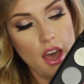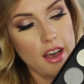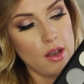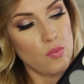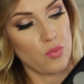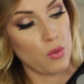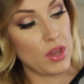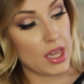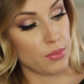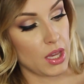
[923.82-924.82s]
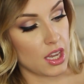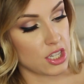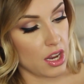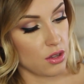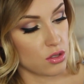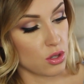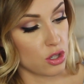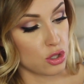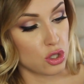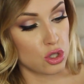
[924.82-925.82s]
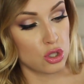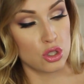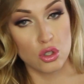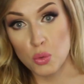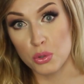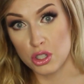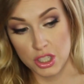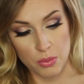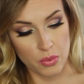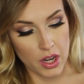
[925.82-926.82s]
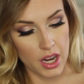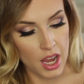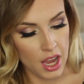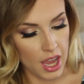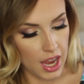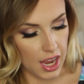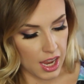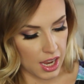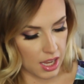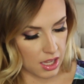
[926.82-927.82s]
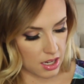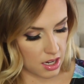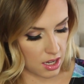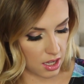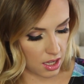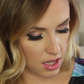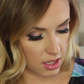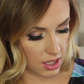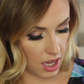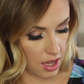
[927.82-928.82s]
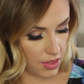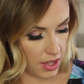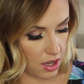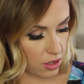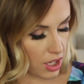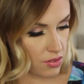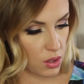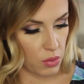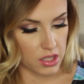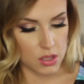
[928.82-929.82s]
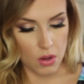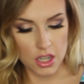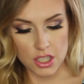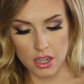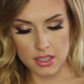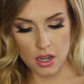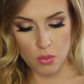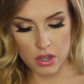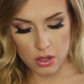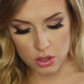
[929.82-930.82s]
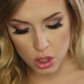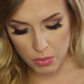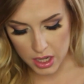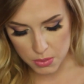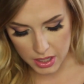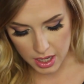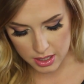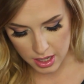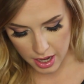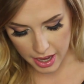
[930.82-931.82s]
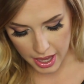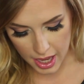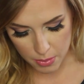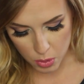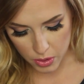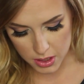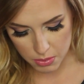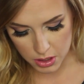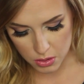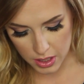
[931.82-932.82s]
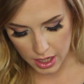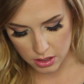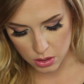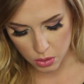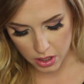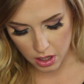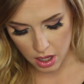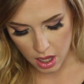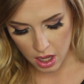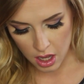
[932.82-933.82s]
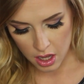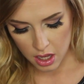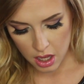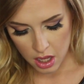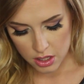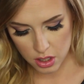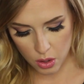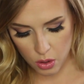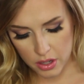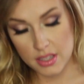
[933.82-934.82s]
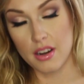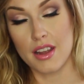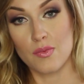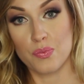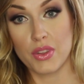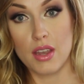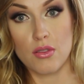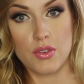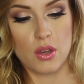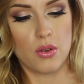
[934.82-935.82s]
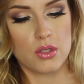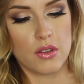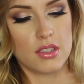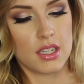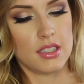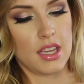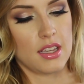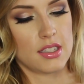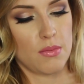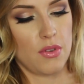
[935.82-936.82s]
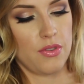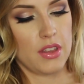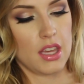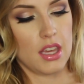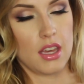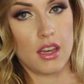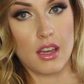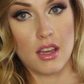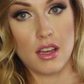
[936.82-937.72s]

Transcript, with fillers: um, Makeup Geek shadows. So they're super shimmery. And yeah, they. I'll give you one swatch here because I don't want to do too much because I am going to be doing a tutorial. So, or sorry, a review. So I'm just going to take some of the